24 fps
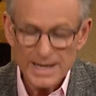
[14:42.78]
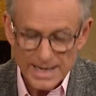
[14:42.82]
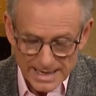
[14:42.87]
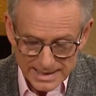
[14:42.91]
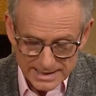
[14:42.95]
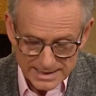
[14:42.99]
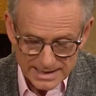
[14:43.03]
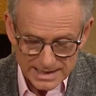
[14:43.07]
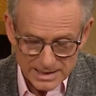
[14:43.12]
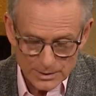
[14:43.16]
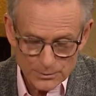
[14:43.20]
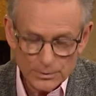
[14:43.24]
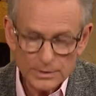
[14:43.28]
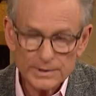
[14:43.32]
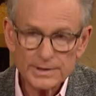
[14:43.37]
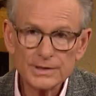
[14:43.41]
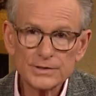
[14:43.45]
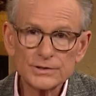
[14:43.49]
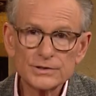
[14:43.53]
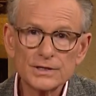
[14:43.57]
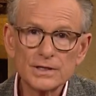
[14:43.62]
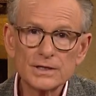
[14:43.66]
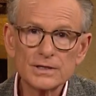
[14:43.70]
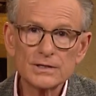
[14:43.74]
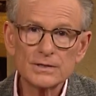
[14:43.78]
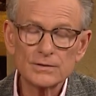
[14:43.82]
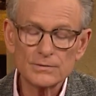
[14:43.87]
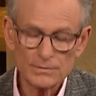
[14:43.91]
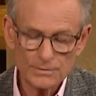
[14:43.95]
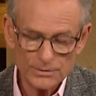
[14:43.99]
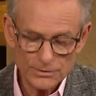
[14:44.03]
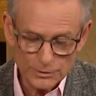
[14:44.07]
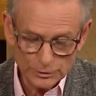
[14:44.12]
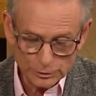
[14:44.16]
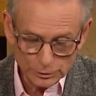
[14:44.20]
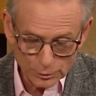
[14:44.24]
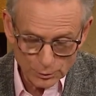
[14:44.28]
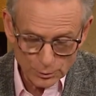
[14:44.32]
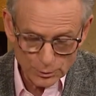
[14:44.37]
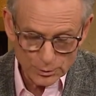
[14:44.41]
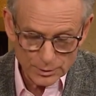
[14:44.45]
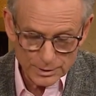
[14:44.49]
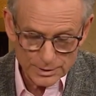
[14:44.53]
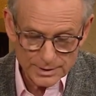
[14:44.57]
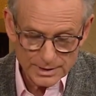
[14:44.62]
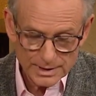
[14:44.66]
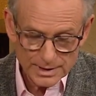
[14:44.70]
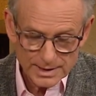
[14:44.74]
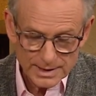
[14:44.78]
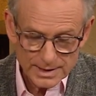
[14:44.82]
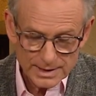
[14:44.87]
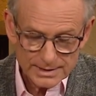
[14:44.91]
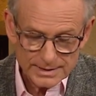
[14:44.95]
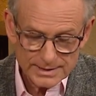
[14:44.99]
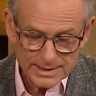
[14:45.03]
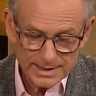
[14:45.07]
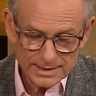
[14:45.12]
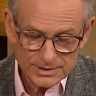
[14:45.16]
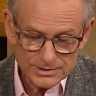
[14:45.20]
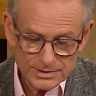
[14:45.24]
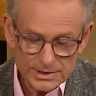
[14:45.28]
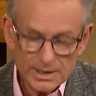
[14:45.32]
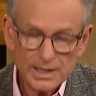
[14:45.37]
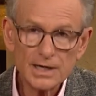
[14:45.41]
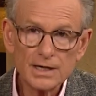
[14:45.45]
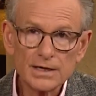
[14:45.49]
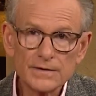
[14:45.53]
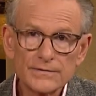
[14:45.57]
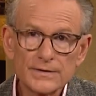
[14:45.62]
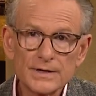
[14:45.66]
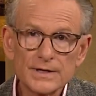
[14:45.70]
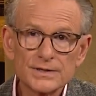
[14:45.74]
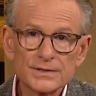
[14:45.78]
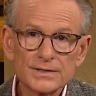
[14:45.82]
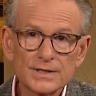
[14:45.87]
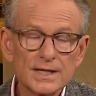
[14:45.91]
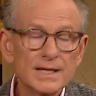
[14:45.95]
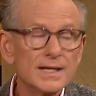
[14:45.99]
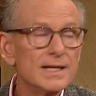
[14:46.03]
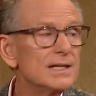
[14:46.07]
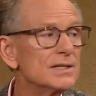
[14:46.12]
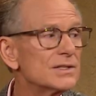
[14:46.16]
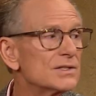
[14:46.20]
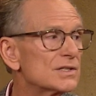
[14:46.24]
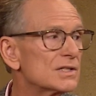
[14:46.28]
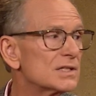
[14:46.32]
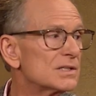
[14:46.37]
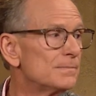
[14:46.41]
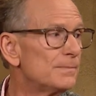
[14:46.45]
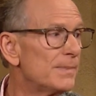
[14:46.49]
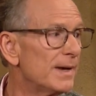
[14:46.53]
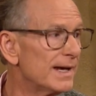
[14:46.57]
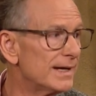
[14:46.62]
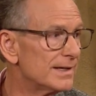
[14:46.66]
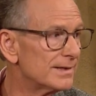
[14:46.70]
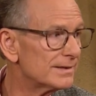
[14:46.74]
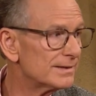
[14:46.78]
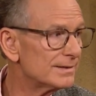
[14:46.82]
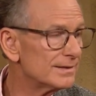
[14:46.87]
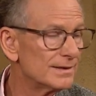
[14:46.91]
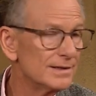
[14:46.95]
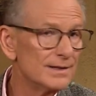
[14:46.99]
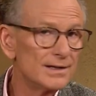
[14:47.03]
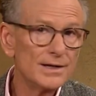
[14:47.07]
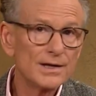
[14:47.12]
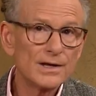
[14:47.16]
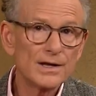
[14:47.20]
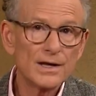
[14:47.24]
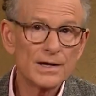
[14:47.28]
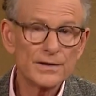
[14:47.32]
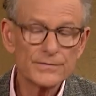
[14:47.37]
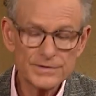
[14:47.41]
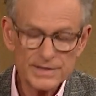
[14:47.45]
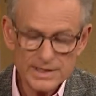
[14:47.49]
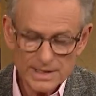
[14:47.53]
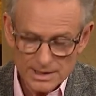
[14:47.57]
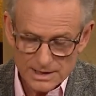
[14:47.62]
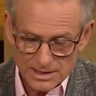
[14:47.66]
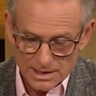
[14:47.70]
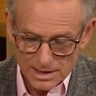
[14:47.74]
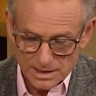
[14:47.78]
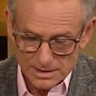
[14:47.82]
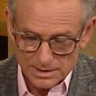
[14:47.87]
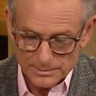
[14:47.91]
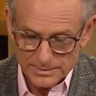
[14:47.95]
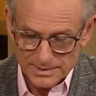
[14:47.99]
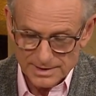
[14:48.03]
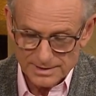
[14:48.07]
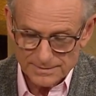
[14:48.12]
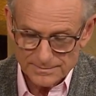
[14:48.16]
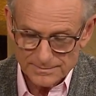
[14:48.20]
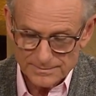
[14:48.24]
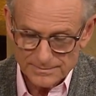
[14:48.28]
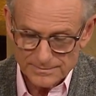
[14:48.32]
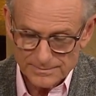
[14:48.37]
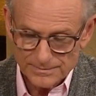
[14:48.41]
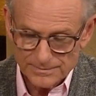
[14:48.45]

And He will continue. The Lord takes care of us in spite of the economy.